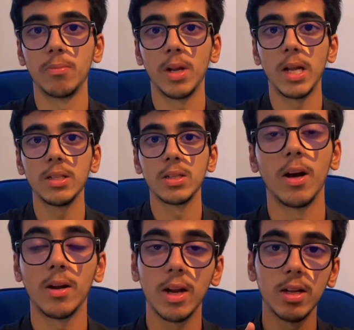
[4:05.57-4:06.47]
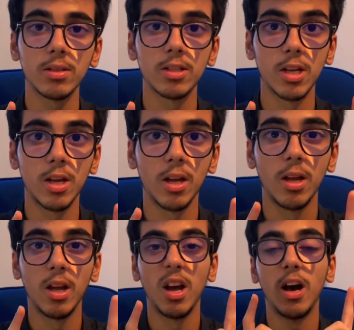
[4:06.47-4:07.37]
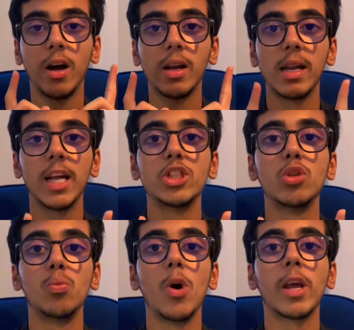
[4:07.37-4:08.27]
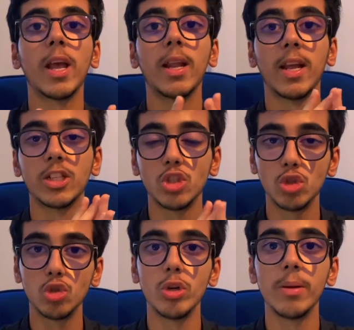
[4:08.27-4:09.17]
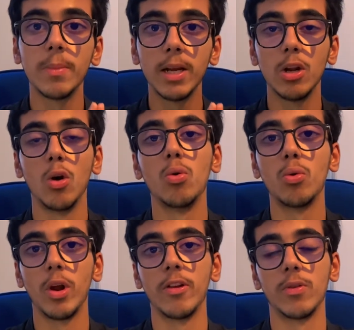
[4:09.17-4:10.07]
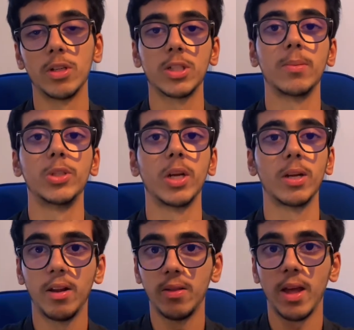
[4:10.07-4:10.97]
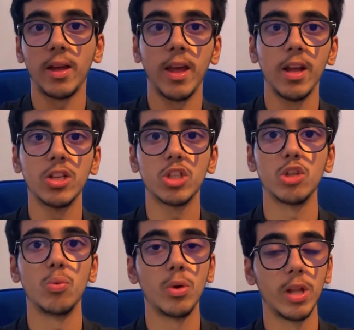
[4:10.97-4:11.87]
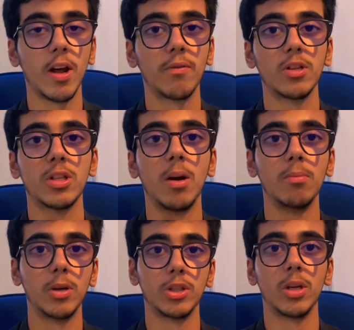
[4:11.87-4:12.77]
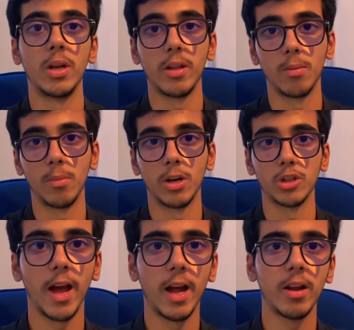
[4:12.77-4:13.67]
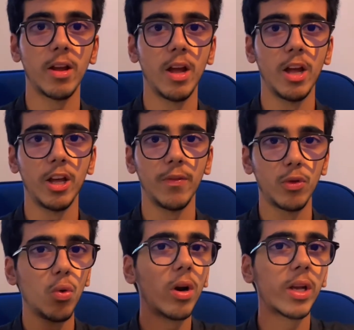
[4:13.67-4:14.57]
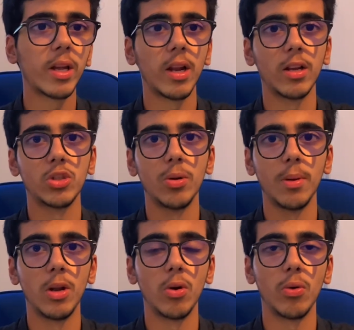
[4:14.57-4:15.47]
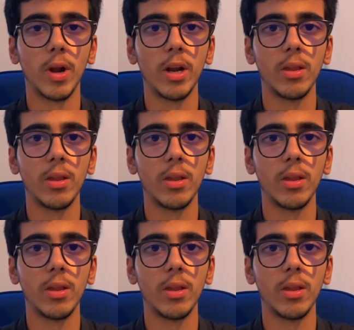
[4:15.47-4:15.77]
plans unless you're working an extremely low grade for a subject. And in that case, you wouldn't have to start much earlier than March. And if you are getting an extremely low grade,